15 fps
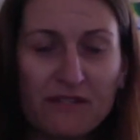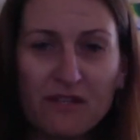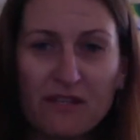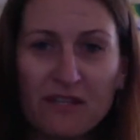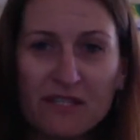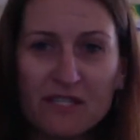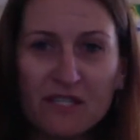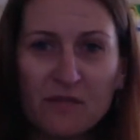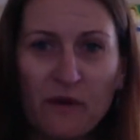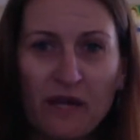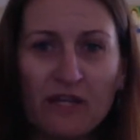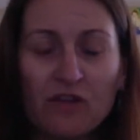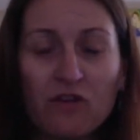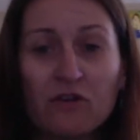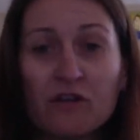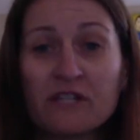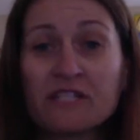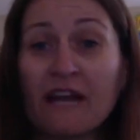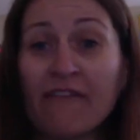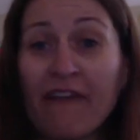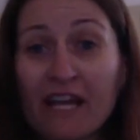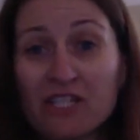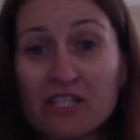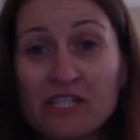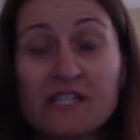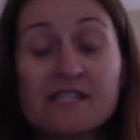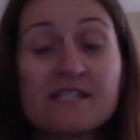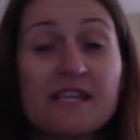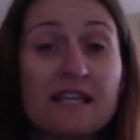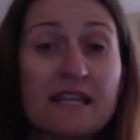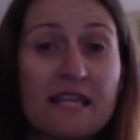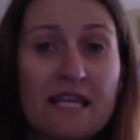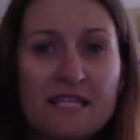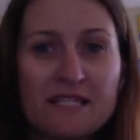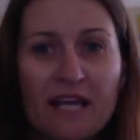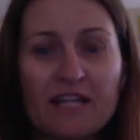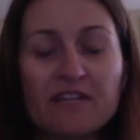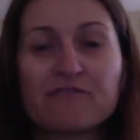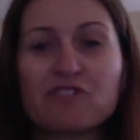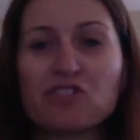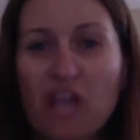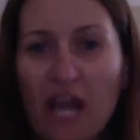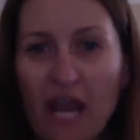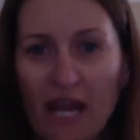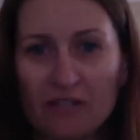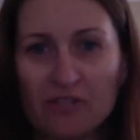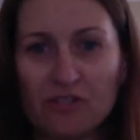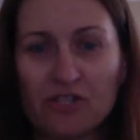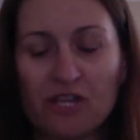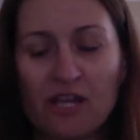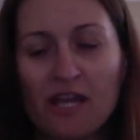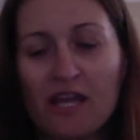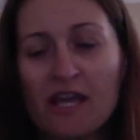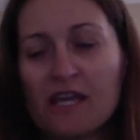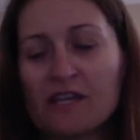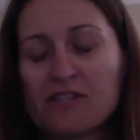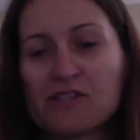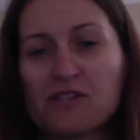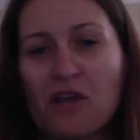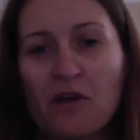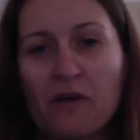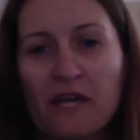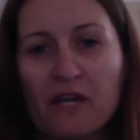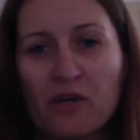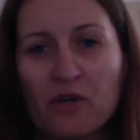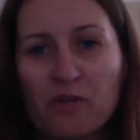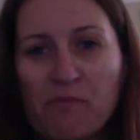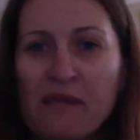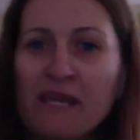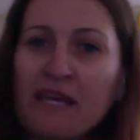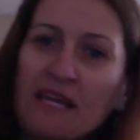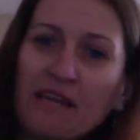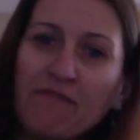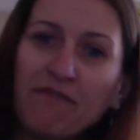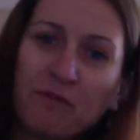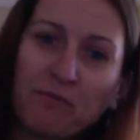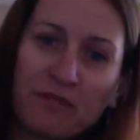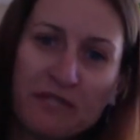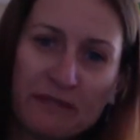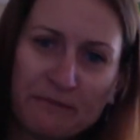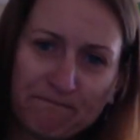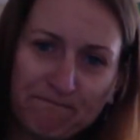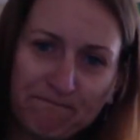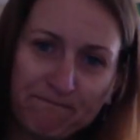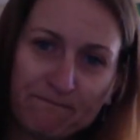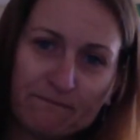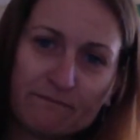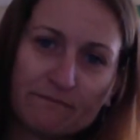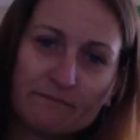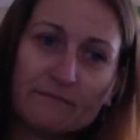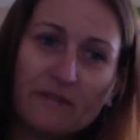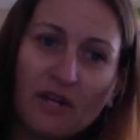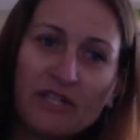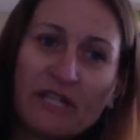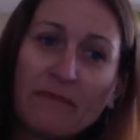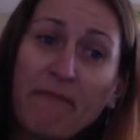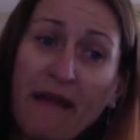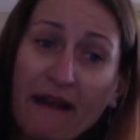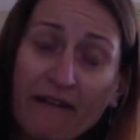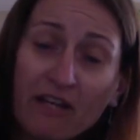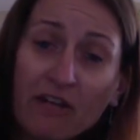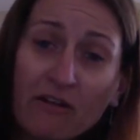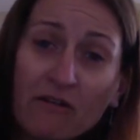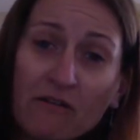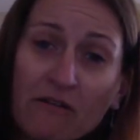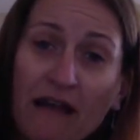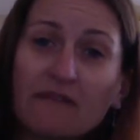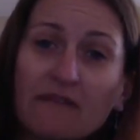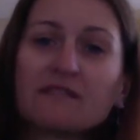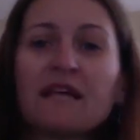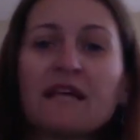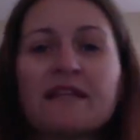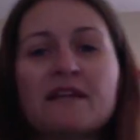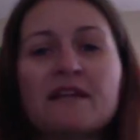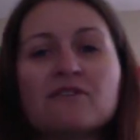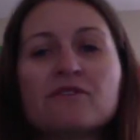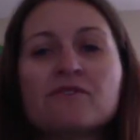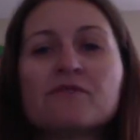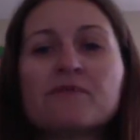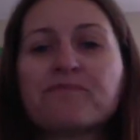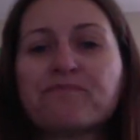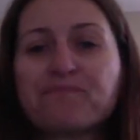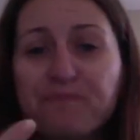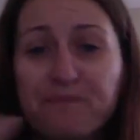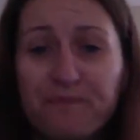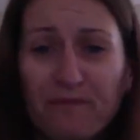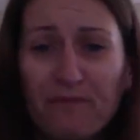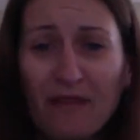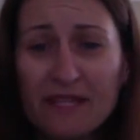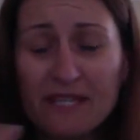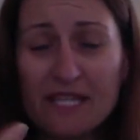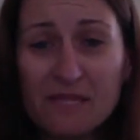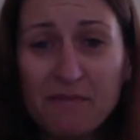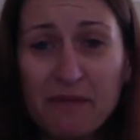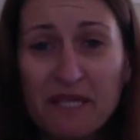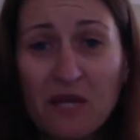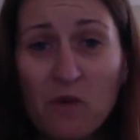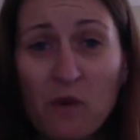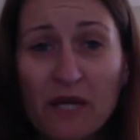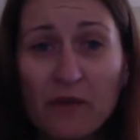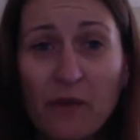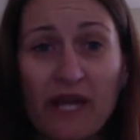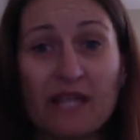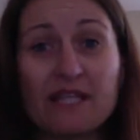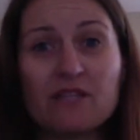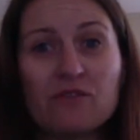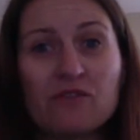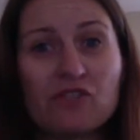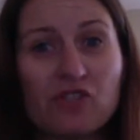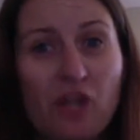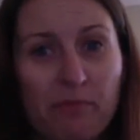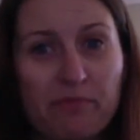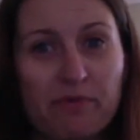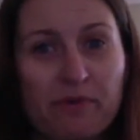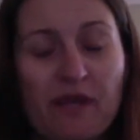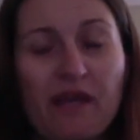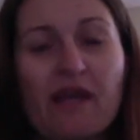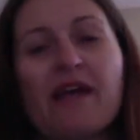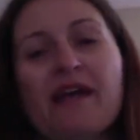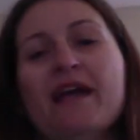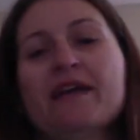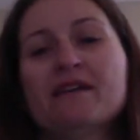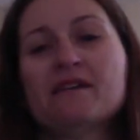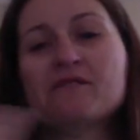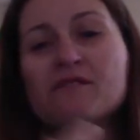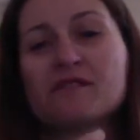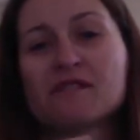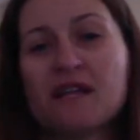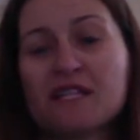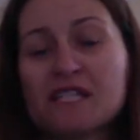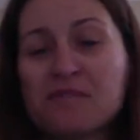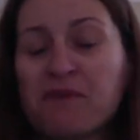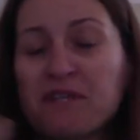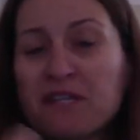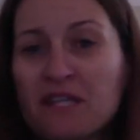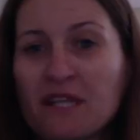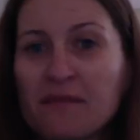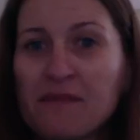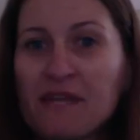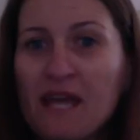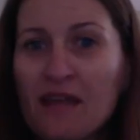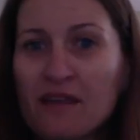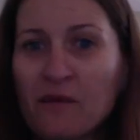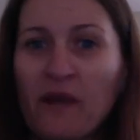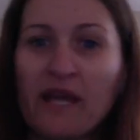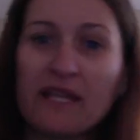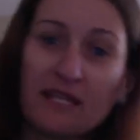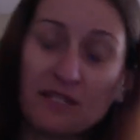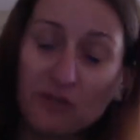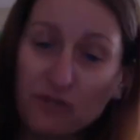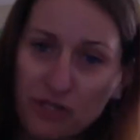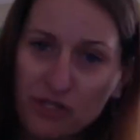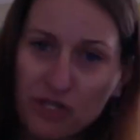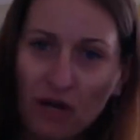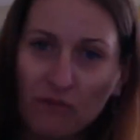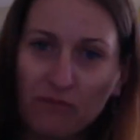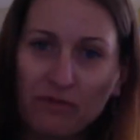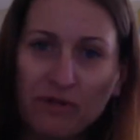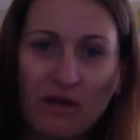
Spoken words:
So this is where your directions and things kind of change. So it could be if you put them on the merry-go-round, and then they're spinning one way, and then you stop, and then you start spinning them the other way, and then you stop.